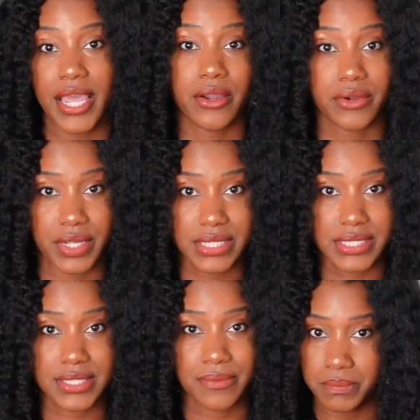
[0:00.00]
hair
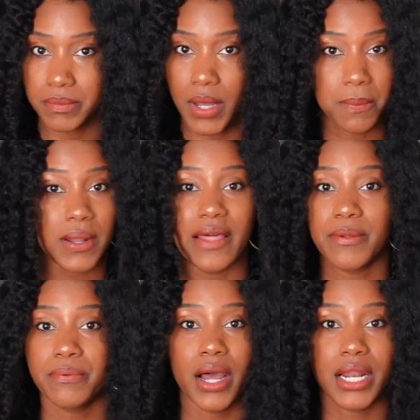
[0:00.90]
grease. Apply
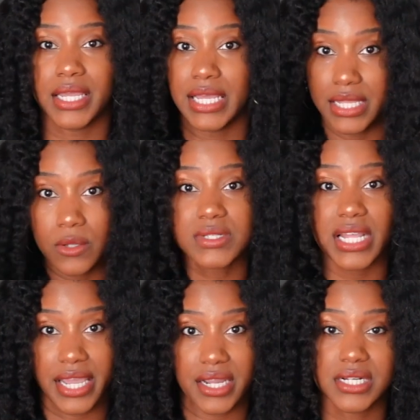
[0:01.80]
the product in those
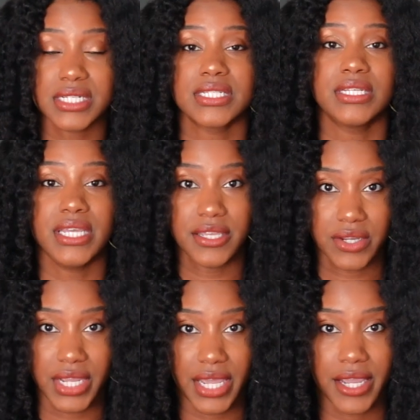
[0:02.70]
layers in
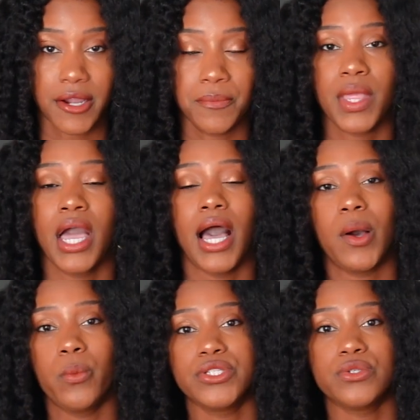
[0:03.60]
your hair.
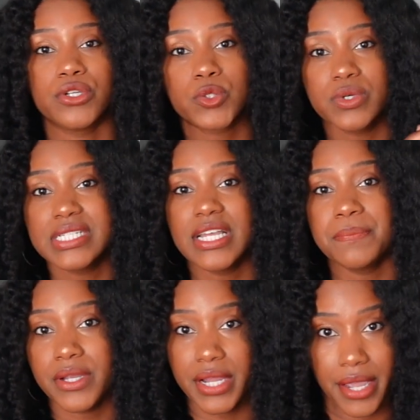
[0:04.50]
I want you to twist
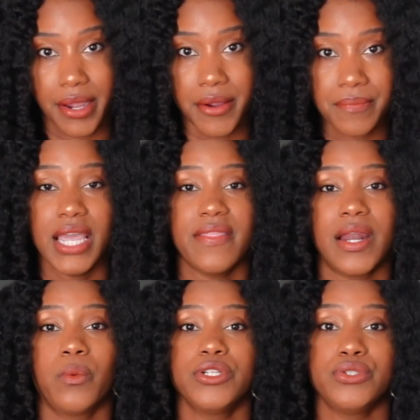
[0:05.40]
up your hair, and then
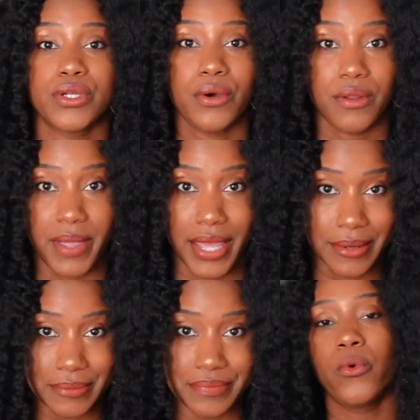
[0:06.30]
I want you to go to bed.
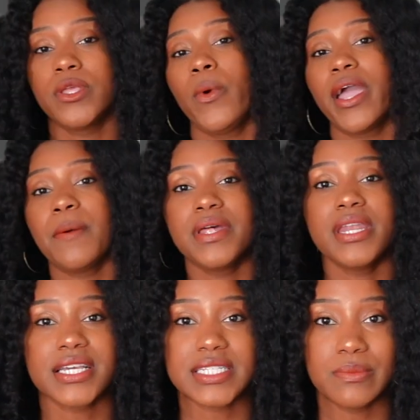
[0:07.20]
When you wake up the
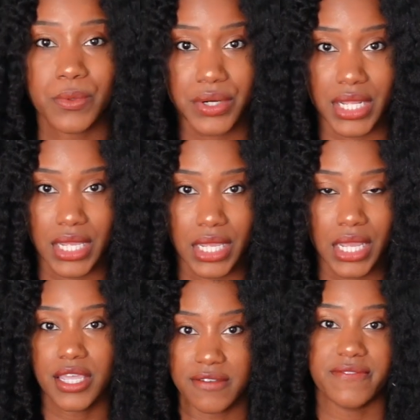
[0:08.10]
next morning,
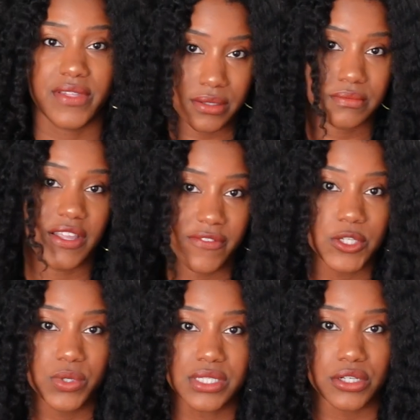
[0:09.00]
if the, if the
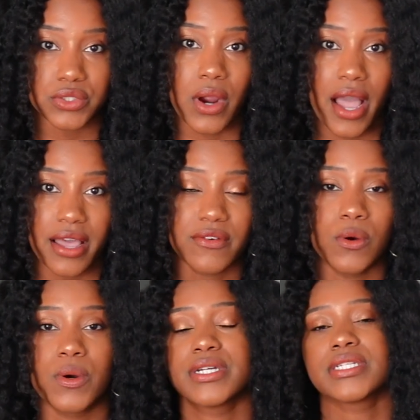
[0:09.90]
twists are dry, of
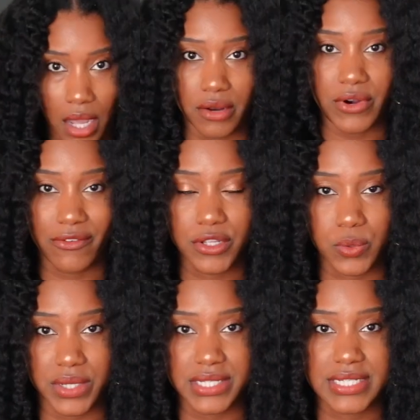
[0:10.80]
course, unravel the
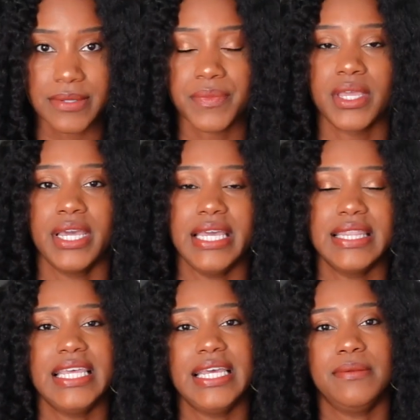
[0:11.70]
twists,
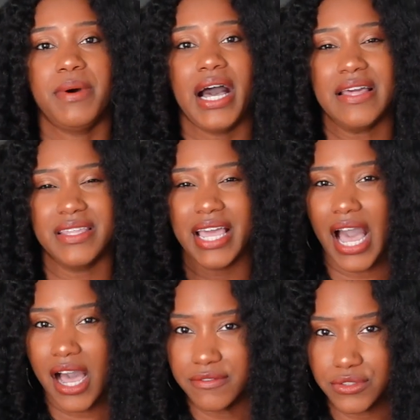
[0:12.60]
and then by the
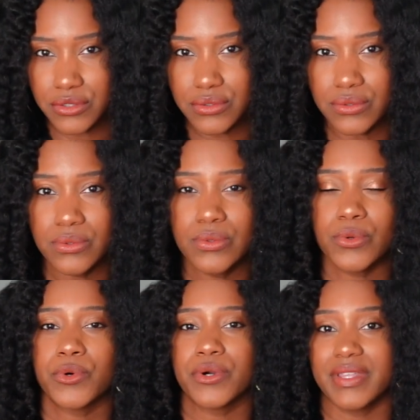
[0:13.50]
afternoon
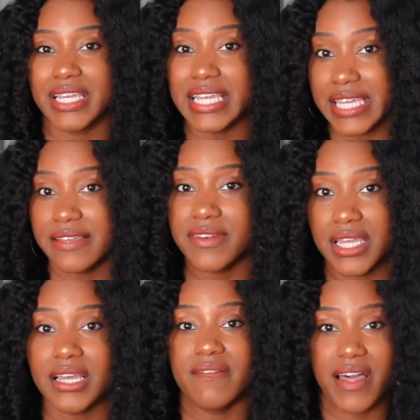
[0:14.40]
or the
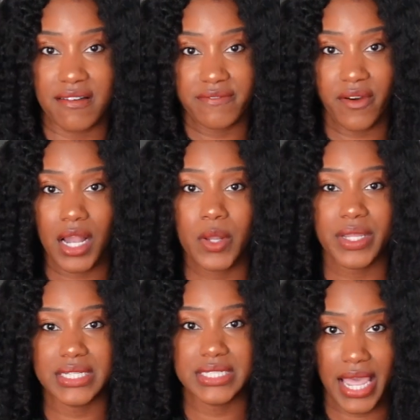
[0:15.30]
evening of that
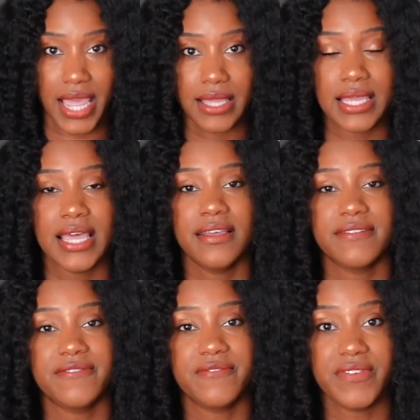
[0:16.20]
following day,
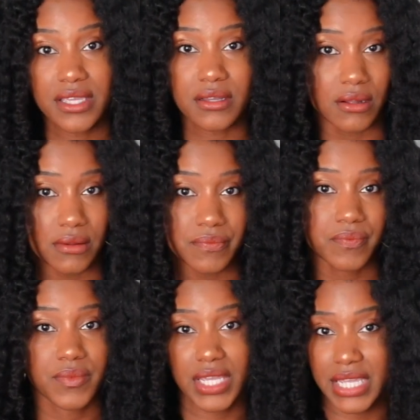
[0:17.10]
feel
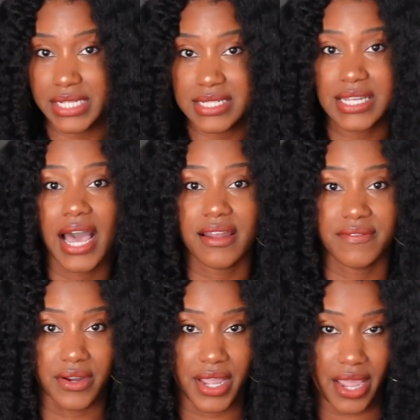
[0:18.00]
each side of
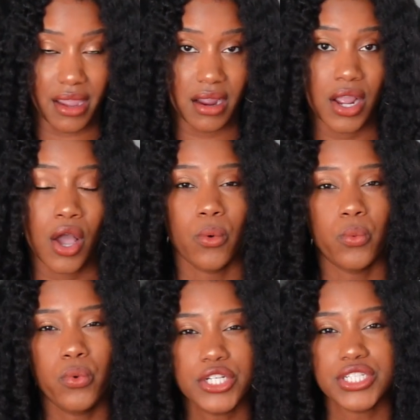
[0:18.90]
your hair.
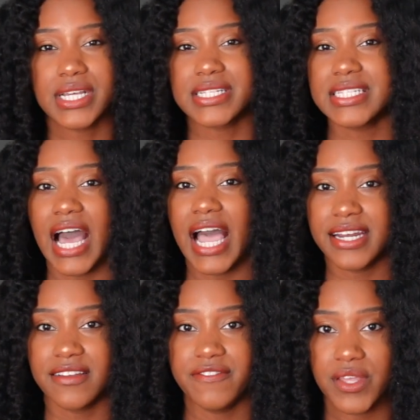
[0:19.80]
Which
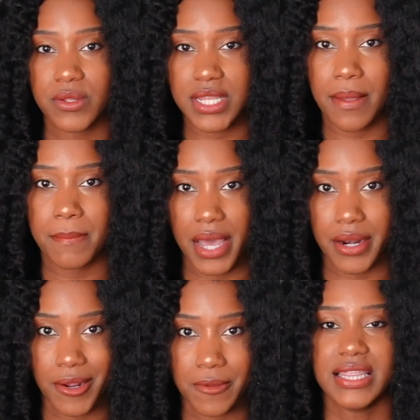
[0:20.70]
side feels better?
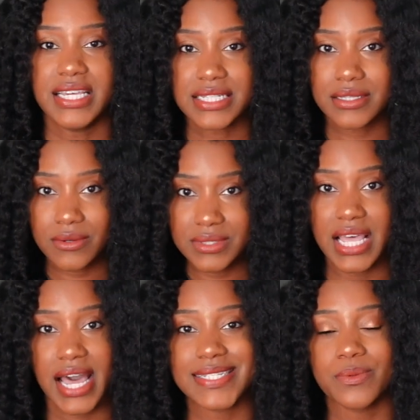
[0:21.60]
This little
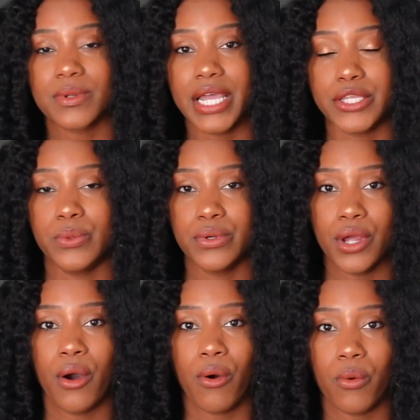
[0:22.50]
test will let you
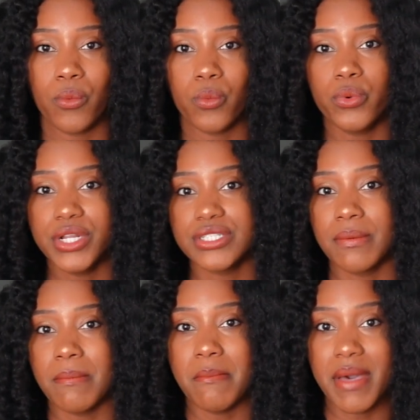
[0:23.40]
know which
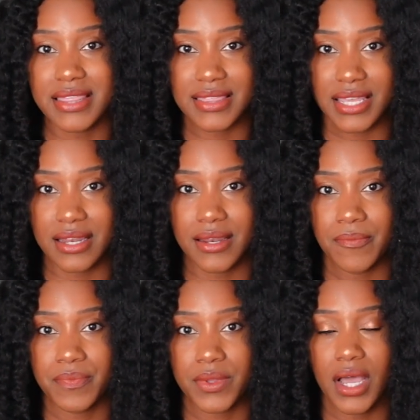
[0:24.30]
method
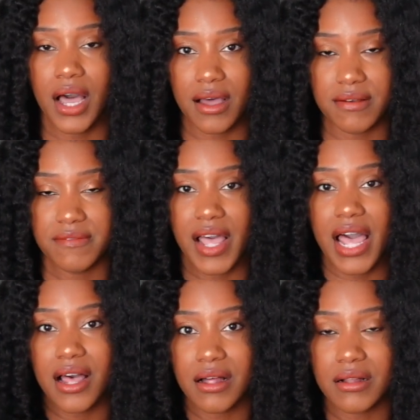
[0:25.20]
of
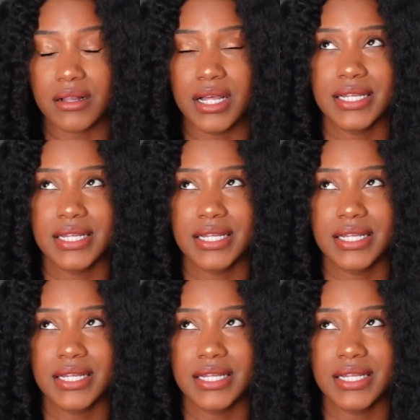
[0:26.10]
L